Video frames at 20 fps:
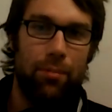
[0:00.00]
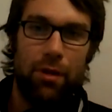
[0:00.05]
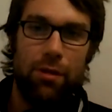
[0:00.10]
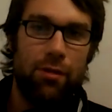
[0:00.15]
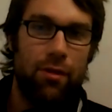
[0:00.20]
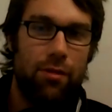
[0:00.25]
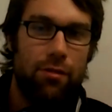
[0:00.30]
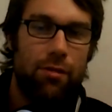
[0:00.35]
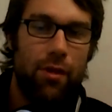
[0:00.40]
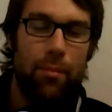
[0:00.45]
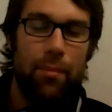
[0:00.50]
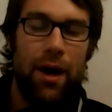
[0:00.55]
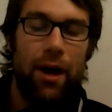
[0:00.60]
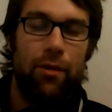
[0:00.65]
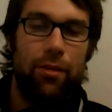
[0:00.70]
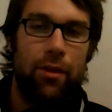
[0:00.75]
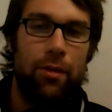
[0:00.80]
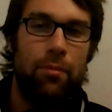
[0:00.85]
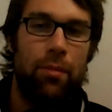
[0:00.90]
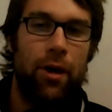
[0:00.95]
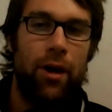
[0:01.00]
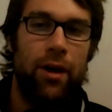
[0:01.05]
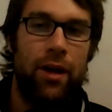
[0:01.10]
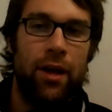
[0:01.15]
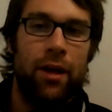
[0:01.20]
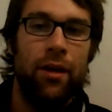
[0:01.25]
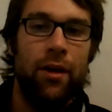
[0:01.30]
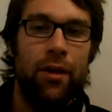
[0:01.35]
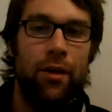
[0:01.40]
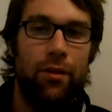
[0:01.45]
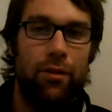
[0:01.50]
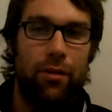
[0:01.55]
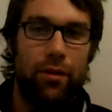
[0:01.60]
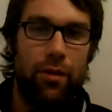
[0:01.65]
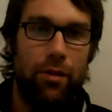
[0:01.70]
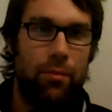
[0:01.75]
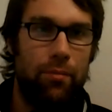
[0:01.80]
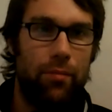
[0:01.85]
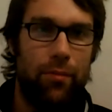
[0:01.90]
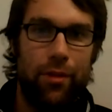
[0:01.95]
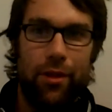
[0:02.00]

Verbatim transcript: But so- somehow their body or their